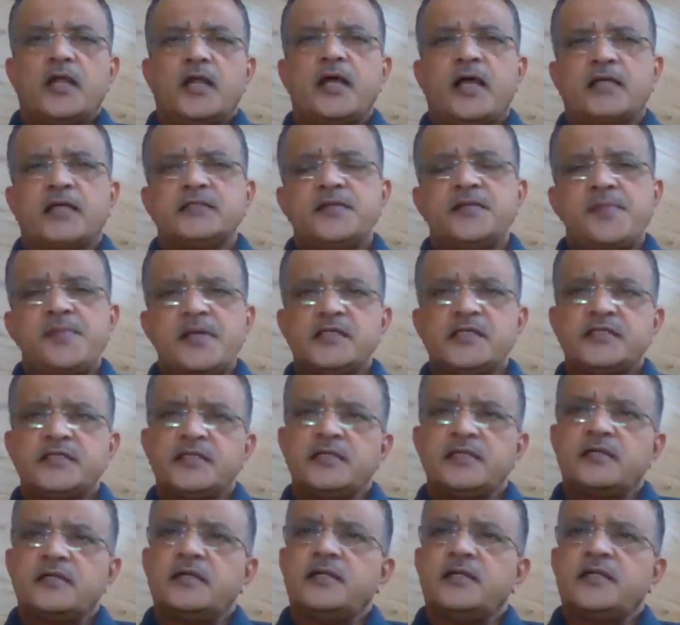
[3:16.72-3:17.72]
Now, as I
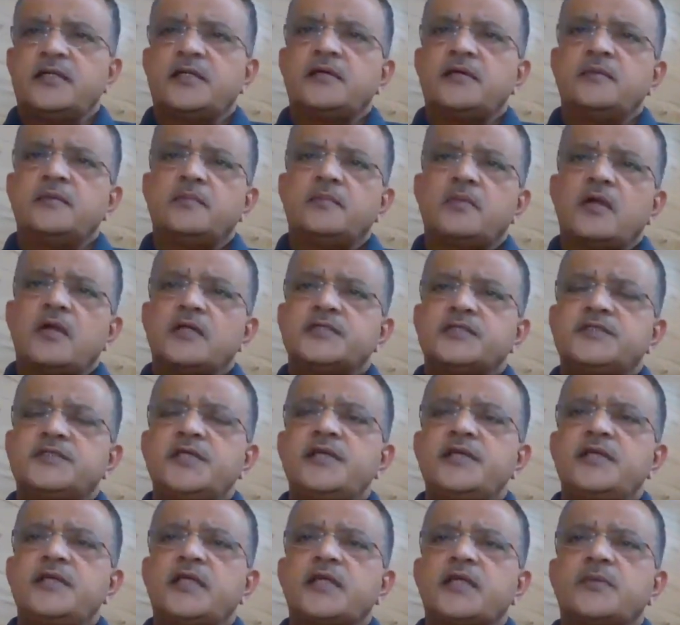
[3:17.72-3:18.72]
mentioned earlier,
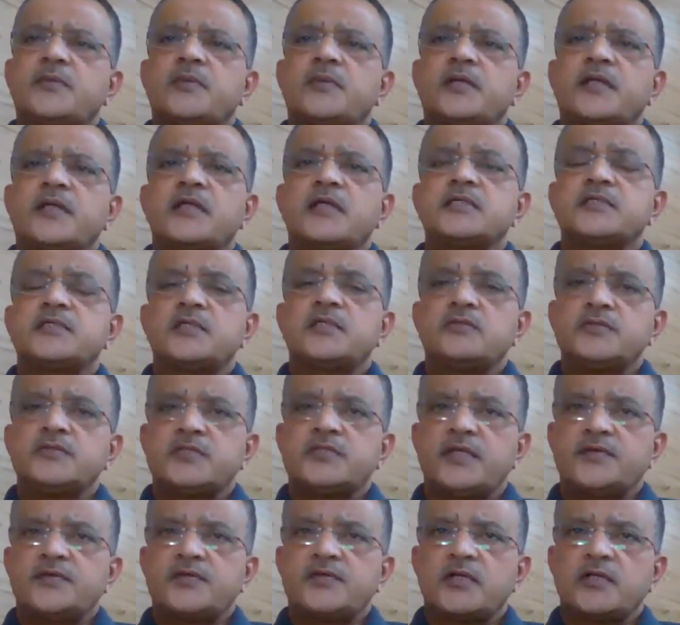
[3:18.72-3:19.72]
blockchain network has no
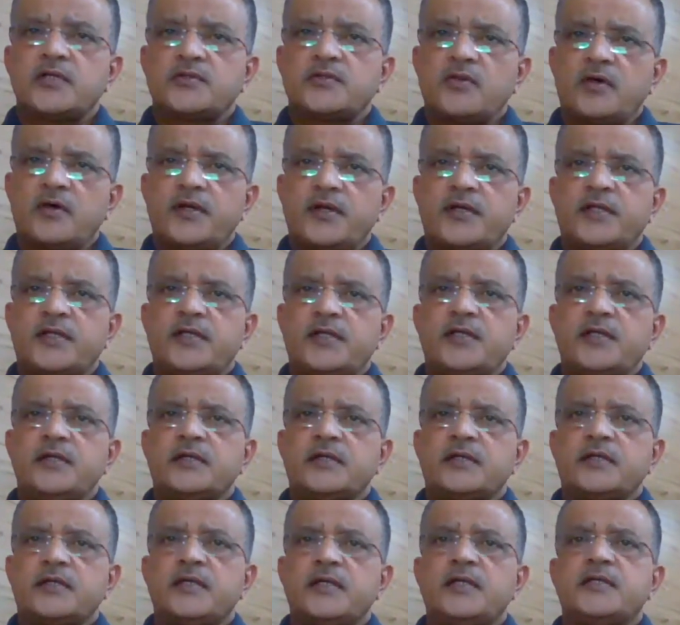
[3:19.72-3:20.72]
central authority.
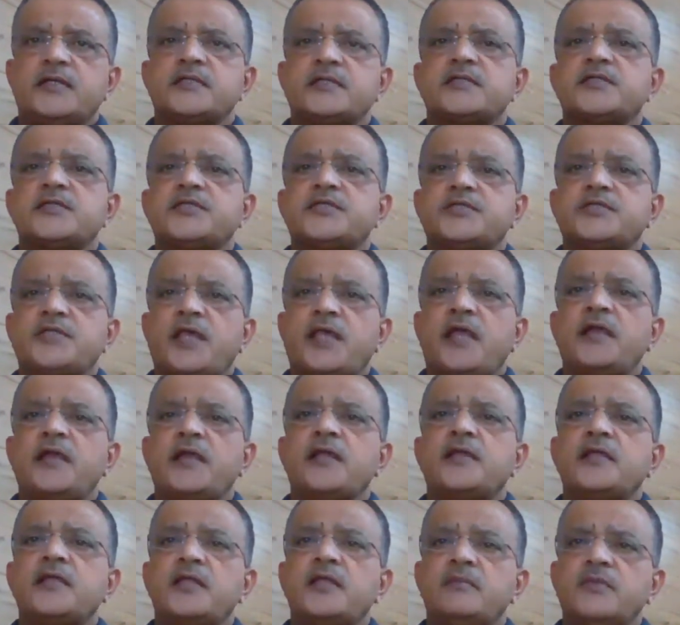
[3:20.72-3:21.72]
It is a shared
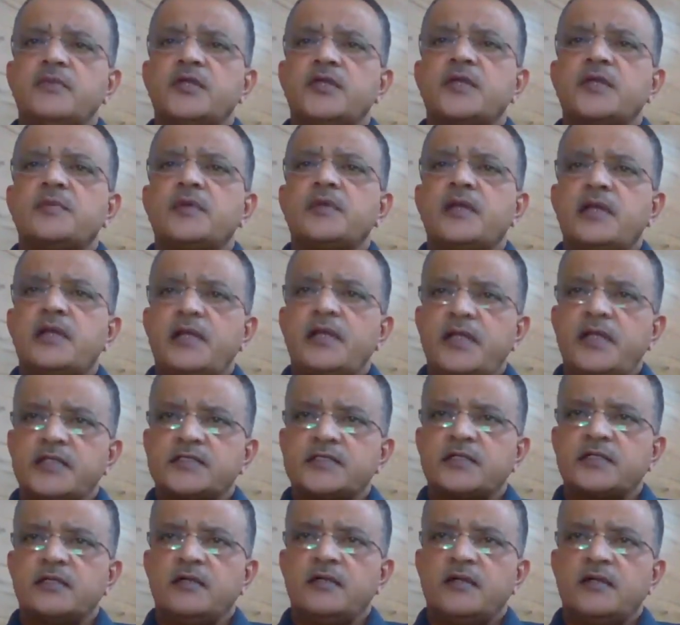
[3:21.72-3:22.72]
and immutable
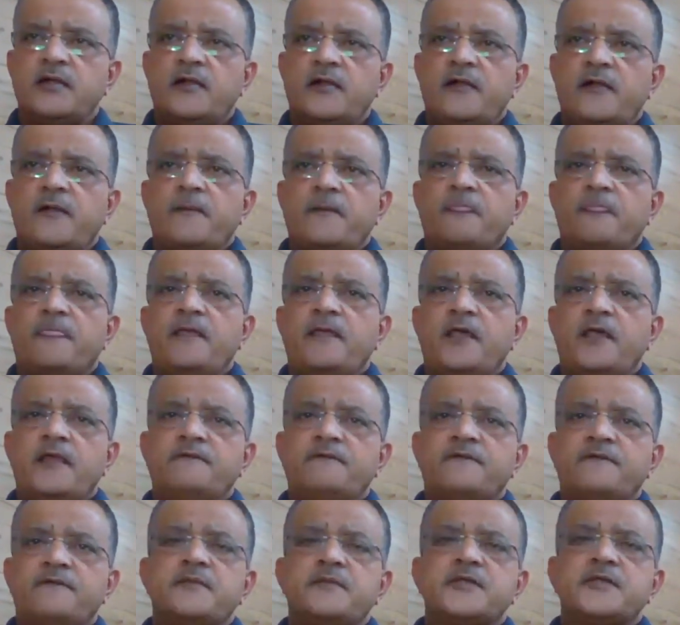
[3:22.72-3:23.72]
ledger. The
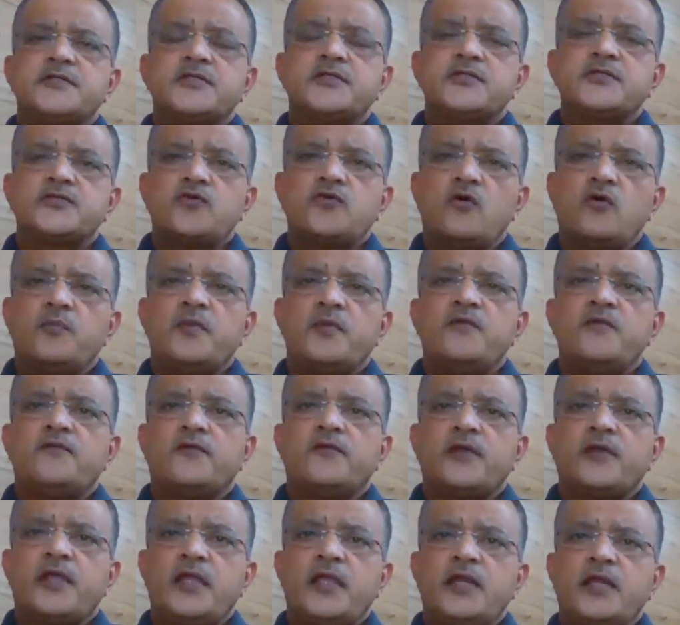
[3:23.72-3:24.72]
information is open
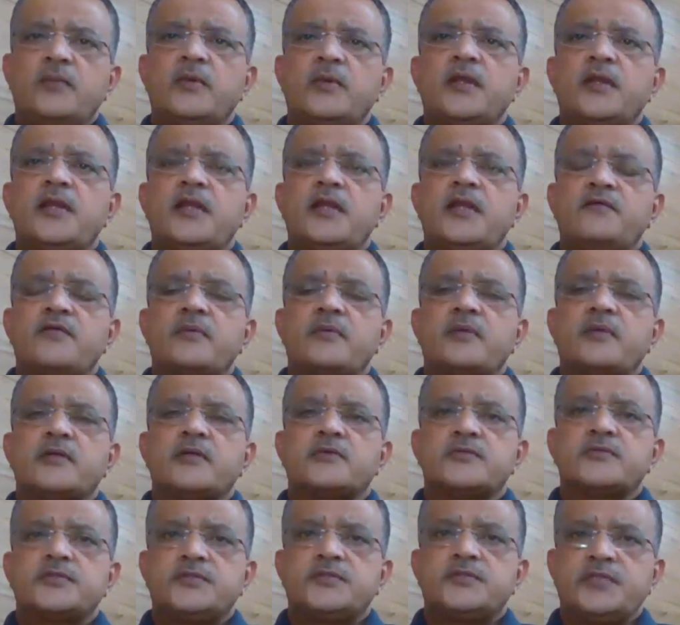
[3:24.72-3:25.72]
for anyone and everyone
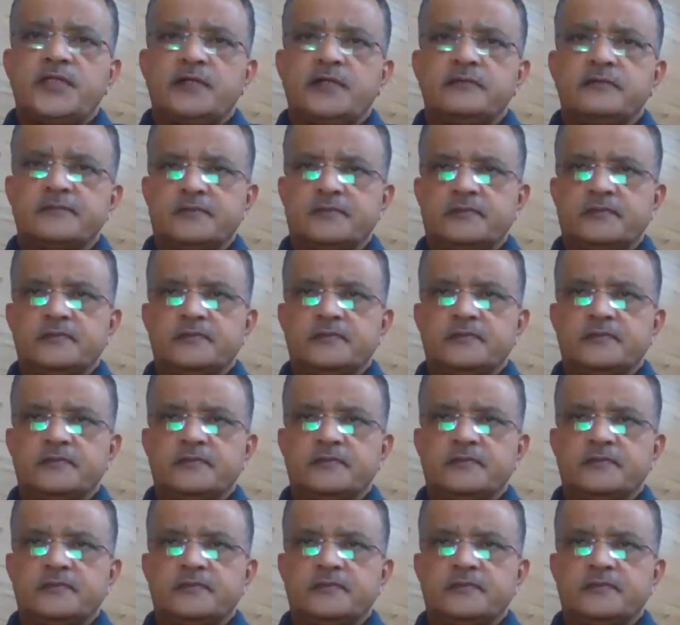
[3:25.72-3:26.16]
to see.